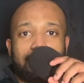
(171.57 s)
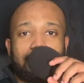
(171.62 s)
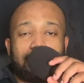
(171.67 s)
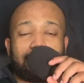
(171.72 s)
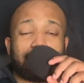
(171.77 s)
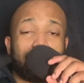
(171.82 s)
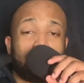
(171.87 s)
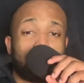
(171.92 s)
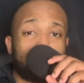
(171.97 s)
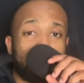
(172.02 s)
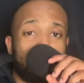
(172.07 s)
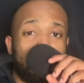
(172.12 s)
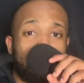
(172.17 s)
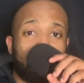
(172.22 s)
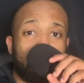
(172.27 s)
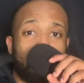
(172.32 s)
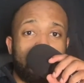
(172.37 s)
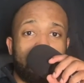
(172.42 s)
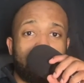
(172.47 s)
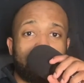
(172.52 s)
in terms of my
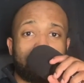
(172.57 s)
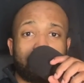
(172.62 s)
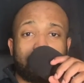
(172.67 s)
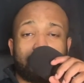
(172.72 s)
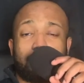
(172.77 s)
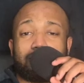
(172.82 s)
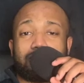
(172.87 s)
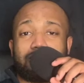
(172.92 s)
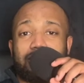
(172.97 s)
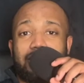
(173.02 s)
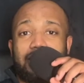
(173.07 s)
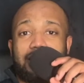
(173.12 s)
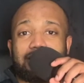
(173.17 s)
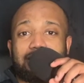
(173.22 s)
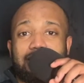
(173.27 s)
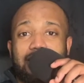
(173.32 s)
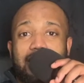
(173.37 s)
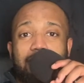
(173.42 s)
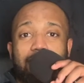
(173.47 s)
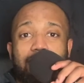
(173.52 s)
way of
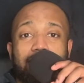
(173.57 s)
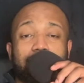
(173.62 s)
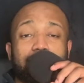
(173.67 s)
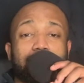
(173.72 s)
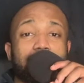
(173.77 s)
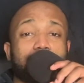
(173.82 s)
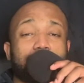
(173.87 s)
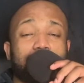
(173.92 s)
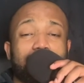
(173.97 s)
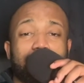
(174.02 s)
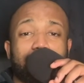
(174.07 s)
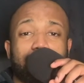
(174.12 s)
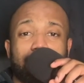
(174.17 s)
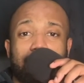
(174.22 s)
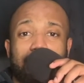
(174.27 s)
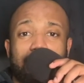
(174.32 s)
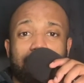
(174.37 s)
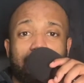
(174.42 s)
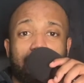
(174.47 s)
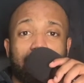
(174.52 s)
socializing, how I speak to
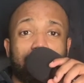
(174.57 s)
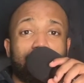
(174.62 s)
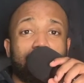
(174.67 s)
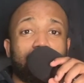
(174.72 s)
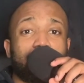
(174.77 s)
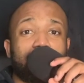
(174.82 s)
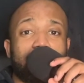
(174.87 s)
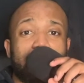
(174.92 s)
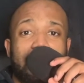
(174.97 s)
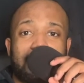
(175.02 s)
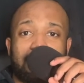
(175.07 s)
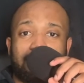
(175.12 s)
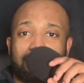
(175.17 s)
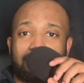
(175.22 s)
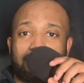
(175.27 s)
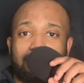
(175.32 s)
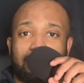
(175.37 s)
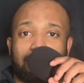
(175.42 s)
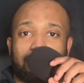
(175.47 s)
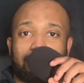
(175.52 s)
people,
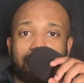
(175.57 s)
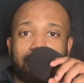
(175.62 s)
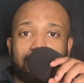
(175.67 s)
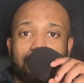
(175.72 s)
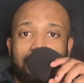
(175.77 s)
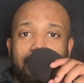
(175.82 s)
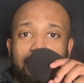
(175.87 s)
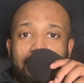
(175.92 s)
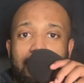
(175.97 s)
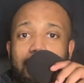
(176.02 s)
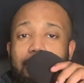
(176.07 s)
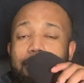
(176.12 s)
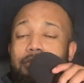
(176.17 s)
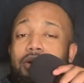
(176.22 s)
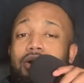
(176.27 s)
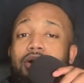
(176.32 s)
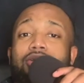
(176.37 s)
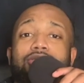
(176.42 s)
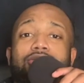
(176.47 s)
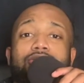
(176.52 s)
communication skills,
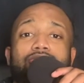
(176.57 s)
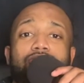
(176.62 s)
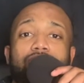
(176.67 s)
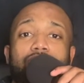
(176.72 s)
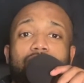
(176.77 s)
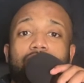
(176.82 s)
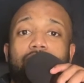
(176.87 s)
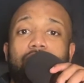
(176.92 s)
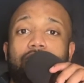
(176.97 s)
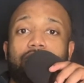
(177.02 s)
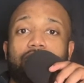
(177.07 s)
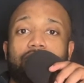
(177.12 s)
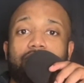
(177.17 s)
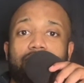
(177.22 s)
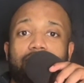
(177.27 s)
personal growth,